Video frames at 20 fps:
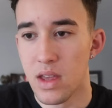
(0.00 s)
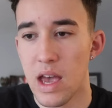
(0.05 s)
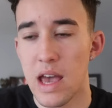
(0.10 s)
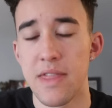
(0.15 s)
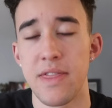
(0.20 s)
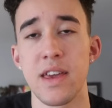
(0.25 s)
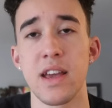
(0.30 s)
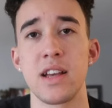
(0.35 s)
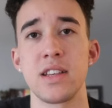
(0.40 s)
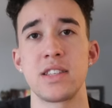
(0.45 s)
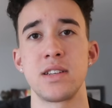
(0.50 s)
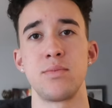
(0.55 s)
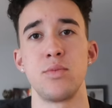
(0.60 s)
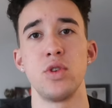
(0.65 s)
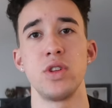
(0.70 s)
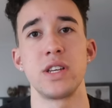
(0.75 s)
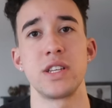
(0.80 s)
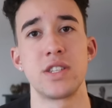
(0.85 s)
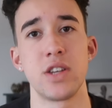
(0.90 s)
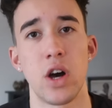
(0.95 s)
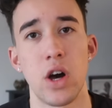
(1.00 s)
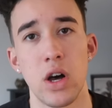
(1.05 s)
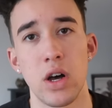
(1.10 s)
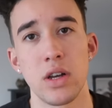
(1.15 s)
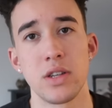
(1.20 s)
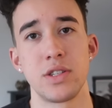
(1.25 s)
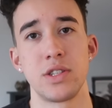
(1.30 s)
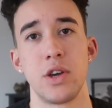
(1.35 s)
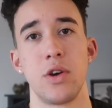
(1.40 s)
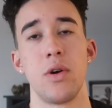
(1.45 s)
I think because I'm really
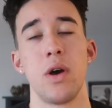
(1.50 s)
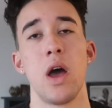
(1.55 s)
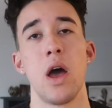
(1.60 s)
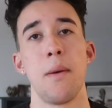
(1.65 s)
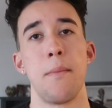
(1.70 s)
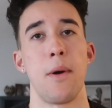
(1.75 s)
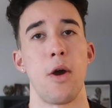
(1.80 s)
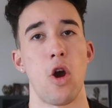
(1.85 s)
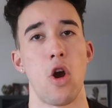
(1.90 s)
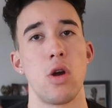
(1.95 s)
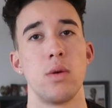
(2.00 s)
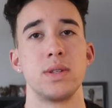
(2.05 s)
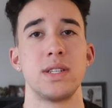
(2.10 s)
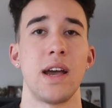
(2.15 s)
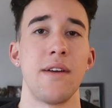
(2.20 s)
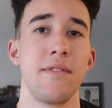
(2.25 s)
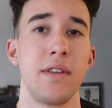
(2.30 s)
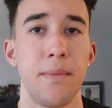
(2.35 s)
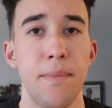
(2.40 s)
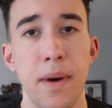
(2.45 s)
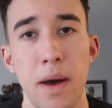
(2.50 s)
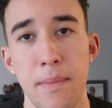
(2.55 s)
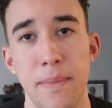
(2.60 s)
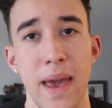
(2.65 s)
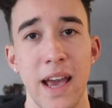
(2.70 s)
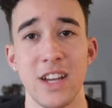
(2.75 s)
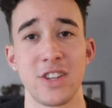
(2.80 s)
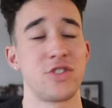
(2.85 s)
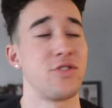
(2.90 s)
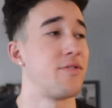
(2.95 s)
tall, so my heart was having to pump
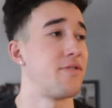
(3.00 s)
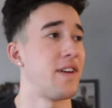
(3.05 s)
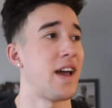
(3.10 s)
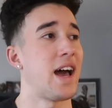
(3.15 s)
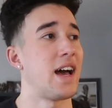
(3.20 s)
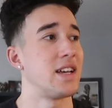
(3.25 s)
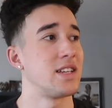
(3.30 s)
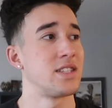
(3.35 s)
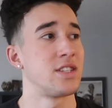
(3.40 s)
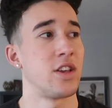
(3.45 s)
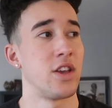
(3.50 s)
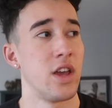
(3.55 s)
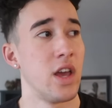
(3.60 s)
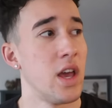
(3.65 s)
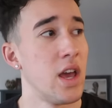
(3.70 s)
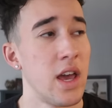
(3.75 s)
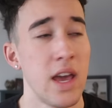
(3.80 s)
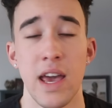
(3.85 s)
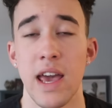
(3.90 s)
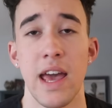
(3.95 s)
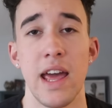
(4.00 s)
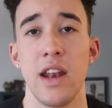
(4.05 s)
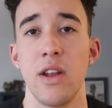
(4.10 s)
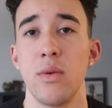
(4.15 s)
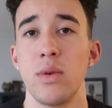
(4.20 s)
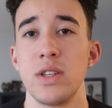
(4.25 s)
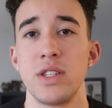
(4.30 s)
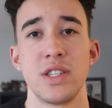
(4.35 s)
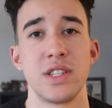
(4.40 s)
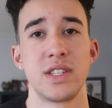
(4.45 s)
extra fast, and it
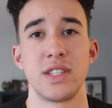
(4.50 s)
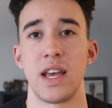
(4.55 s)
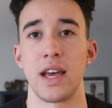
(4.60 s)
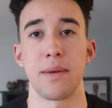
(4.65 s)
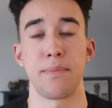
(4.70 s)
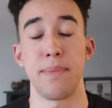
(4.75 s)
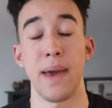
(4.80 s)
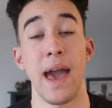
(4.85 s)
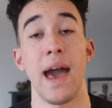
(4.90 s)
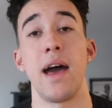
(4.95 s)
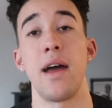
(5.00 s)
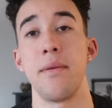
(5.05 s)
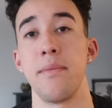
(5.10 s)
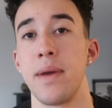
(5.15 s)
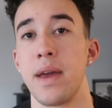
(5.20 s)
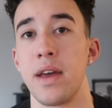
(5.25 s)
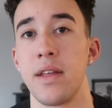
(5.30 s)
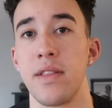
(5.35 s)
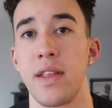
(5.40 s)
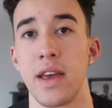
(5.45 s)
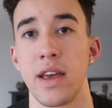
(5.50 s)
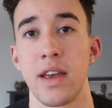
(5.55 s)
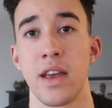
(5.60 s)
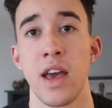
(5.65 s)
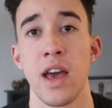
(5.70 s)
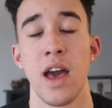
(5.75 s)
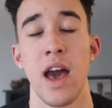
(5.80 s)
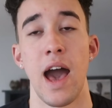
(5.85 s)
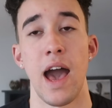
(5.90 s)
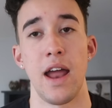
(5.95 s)
was just like bad, man. Like
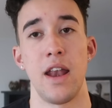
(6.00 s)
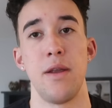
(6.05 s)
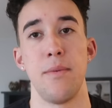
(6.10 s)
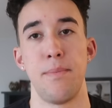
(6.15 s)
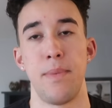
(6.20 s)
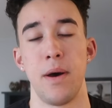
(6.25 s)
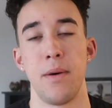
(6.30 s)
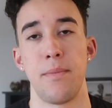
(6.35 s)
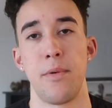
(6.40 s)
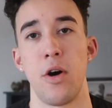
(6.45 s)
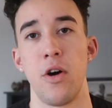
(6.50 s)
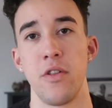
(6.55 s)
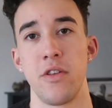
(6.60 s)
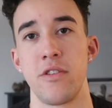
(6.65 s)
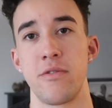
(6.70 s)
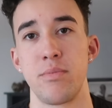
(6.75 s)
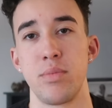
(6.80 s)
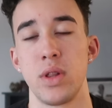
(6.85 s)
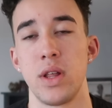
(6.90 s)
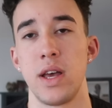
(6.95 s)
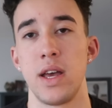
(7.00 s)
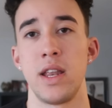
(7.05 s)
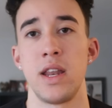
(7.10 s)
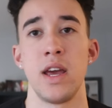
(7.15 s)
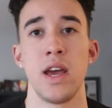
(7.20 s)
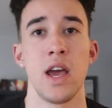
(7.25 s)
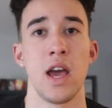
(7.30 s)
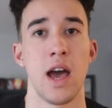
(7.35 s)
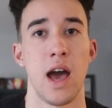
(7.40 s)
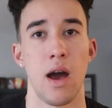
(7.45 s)
I had to pump all this
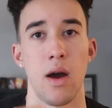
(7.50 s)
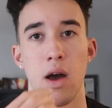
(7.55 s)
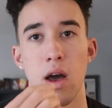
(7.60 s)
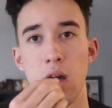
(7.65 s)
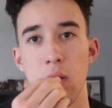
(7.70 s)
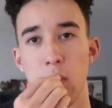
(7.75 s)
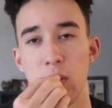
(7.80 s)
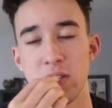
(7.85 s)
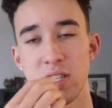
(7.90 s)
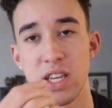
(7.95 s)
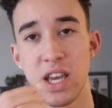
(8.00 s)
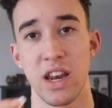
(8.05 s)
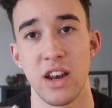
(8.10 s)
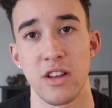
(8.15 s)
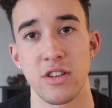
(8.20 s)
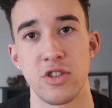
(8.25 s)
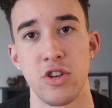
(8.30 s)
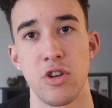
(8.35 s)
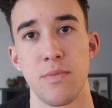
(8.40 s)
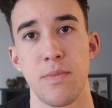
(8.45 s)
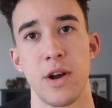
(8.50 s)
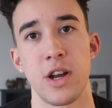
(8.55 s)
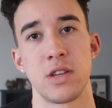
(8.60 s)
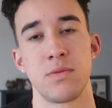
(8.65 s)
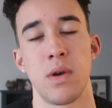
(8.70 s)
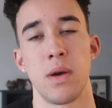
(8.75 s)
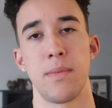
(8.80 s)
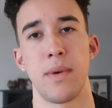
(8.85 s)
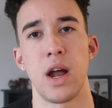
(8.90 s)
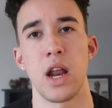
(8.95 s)
blood. Uh, I wasn't getting a certain parts of
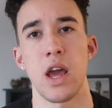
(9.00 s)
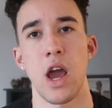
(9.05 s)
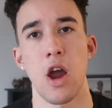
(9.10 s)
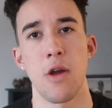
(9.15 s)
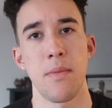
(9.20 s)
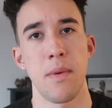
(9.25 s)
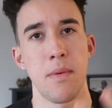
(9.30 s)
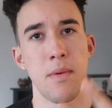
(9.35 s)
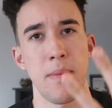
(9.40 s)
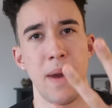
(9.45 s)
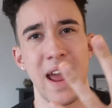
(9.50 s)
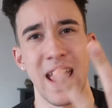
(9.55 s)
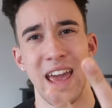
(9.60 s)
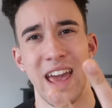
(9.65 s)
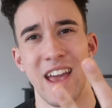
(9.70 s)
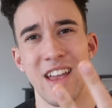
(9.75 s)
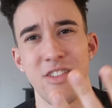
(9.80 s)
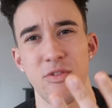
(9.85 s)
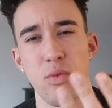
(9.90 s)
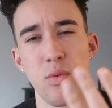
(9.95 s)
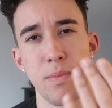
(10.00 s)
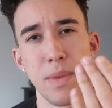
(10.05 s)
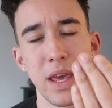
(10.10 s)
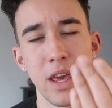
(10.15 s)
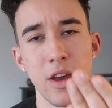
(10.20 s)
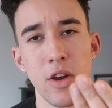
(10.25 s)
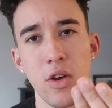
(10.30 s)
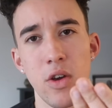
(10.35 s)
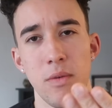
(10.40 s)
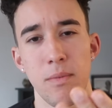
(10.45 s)
my body. I remember my hands were
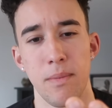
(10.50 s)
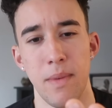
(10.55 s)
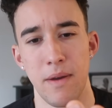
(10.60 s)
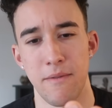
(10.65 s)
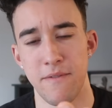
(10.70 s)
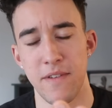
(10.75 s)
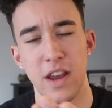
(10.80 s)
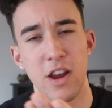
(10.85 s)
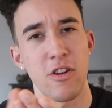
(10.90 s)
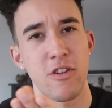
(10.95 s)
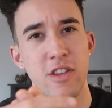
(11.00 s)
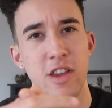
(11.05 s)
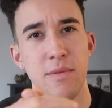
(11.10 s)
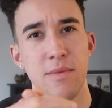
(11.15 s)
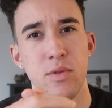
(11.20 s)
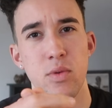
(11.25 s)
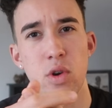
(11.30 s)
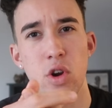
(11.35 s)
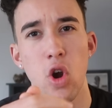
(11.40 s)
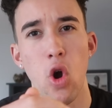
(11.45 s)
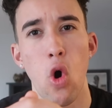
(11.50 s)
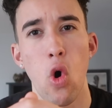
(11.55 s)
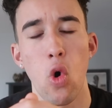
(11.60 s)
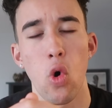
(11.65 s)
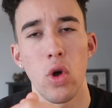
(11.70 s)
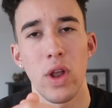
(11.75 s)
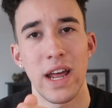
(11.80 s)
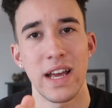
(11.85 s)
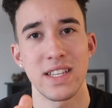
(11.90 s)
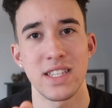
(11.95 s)
being, my fingertips were
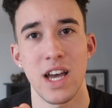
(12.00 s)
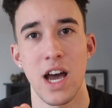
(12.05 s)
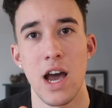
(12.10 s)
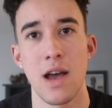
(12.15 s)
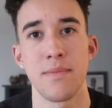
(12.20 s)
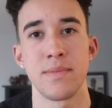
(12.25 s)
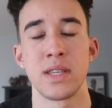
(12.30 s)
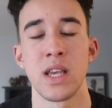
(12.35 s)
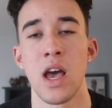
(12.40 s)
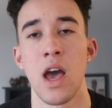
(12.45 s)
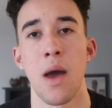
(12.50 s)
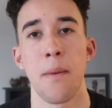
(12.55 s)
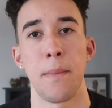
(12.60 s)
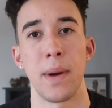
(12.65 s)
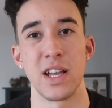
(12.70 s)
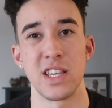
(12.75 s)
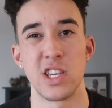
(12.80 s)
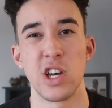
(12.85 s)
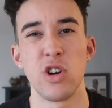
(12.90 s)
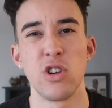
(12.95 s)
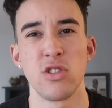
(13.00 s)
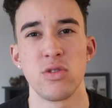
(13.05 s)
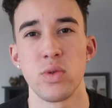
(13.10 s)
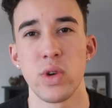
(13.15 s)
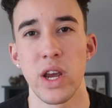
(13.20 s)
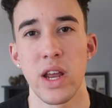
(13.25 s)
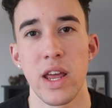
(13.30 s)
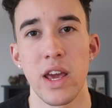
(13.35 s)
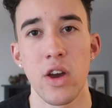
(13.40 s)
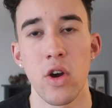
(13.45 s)
cold at times. My toes were
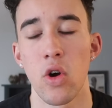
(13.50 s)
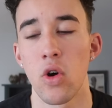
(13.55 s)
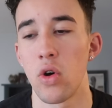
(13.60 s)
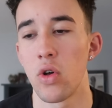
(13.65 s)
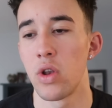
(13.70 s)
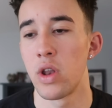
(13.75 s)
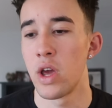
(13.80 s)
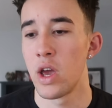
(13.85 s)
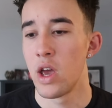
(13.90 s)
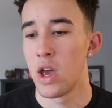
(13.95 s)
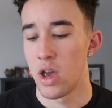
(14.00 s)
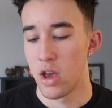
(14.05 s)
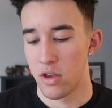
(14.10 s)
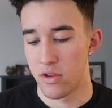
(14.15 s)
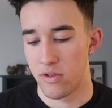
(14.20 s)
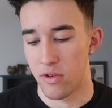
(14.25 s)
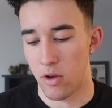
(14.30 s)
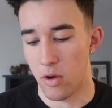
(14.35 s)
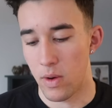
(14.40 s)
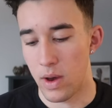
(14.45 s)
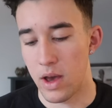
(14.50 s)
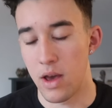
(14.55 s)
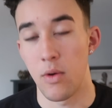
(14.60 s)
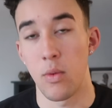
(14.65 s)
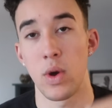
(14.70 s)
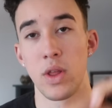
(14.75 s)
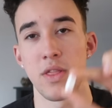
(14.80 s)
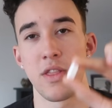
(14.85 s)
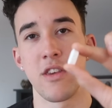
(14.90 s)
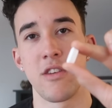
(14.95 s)
getting cold. So uh,
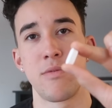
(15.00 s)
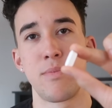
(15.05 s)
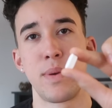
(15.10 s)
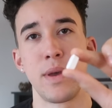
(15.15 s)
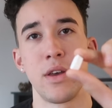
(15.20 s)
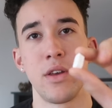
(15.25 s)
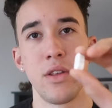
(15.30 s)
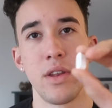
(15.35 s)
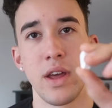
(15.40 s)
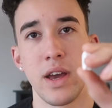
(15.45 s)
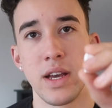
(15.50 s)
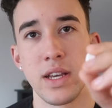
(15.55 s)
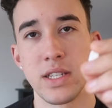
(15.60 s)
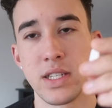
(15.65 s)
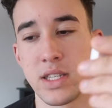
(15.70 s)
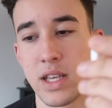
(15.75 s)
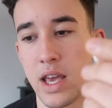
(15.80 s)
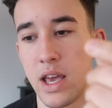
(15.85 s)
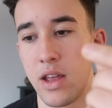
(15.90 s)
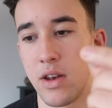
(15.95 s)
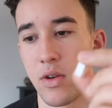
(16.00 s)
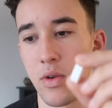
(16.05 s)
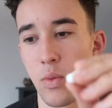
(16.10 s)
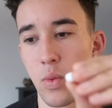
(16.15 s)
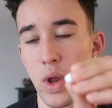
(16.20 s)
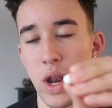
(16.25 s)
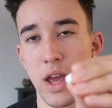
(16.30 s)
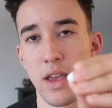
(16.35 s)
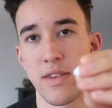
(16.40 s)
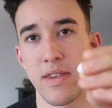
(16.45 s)
what this pill does, and
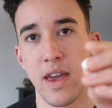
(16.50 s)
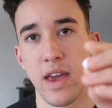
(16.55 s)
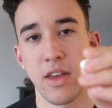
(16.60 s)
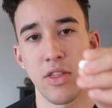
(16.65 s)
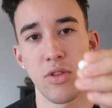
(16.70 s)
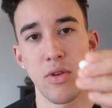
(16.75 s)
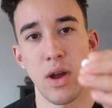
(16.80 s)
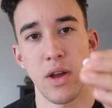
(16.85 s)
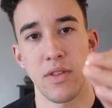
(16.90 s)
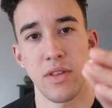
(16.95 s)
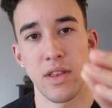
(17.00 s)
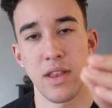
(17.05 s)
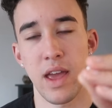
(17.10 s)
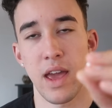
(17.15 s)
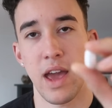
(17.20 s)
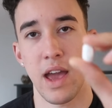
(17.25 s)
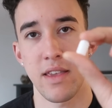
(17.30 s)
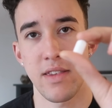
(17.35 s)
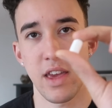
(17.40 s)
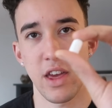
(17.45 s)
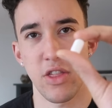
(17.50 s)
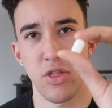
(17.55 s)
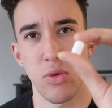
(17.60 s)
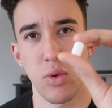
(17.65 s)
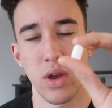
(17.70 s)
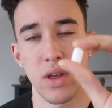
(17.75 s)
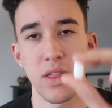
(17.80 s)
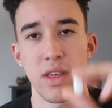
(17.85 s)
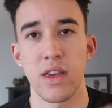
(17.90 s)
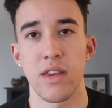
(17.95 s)
what I take throughout the day, I take
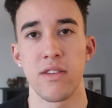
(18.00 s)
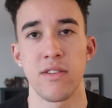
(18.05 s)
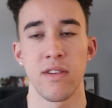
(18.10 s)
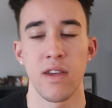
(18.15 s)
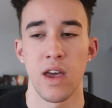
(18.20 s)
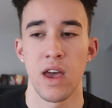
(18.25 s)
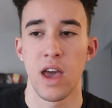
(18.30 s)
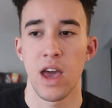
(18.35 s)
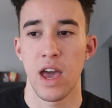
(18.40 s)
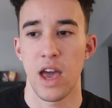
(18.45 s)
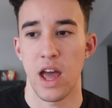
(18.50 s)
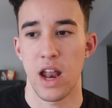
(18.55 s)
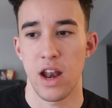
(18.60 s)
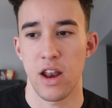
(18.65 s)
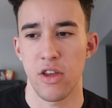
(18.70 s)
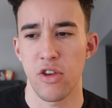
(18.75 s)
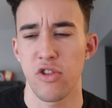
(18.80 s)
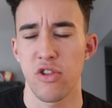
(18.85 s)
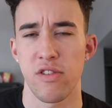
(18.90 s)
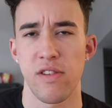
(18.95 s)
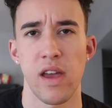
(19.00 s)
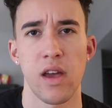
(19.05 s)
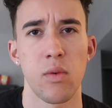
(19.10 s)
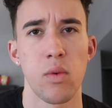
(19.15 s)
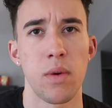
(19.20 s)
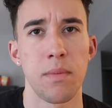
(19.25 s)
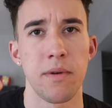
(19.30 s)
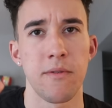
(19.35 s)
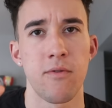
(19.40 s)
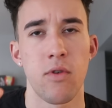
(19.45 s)
three of these, and I usually take
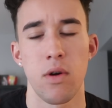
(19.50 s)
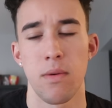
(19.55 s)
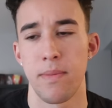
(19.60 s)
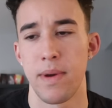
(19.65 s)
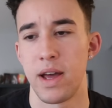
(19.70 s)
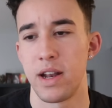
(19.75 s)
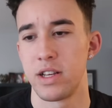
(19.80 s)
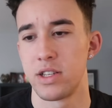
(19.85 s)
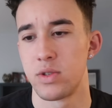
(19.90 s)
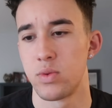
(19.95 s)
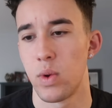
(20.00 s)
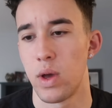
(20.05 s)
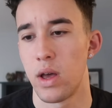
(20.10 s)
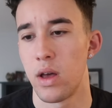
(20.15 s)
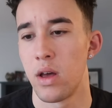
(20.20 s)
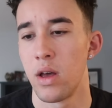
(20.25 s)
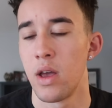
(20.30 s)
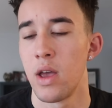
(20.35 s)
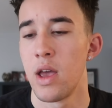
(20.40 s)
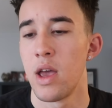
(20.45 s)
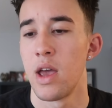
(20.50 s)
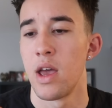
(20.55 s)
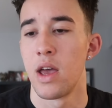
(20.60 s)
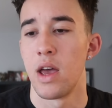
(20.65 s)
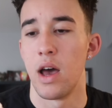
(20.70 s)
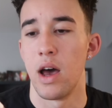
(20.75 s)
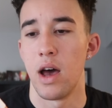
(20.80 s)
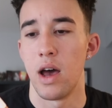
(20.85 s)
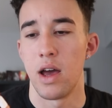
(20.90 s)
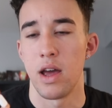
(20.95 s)
one before bed as well.
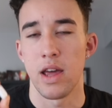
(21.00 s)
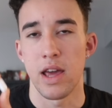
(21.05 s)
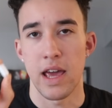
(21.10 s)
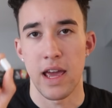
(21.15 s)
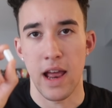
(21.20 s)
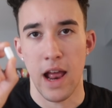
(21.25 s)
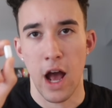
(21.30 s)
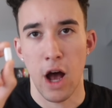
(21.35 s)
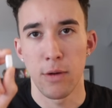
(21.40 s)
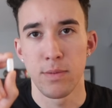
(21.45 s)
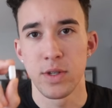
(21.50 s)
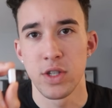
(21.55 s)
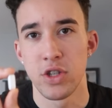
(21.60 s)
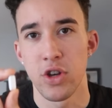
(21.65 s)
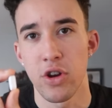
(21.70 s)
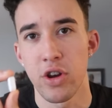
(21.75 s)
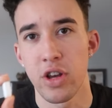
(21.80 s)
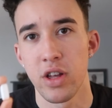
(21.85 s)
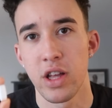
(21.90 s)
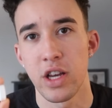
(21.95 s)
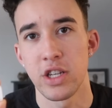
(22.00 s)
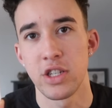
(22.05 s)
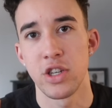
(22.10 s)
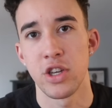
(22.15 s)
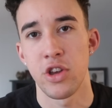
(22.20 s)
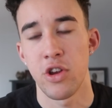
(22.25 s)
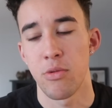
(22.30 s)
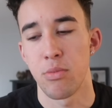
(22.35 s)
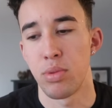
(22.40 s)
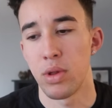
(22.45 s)
Uh, it helps
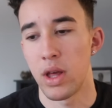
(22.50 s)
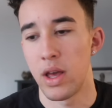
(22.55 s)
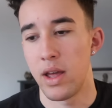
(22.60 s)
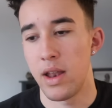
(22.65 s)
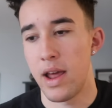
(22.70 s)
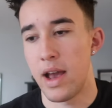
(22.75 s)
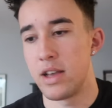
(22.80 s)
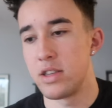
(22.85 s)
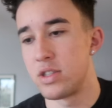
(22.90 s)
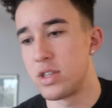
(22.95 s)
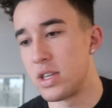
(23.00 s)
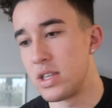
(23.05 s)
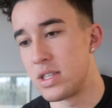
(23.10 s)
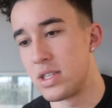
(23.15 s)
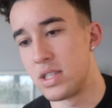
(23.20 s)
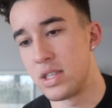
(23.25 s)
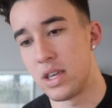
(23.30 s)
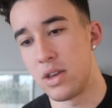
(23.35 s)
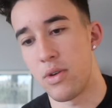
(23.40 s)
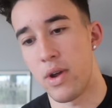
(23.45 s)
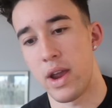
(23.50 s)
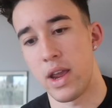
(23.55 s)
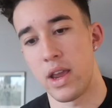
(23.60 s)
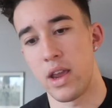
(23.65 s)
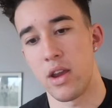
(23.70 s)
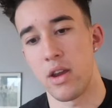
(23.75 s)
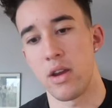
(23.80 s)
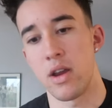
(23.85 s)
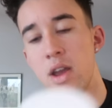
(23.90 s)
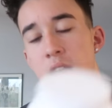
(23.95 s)
circulation in your blood, as you can see right
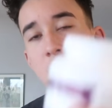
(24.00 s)
here.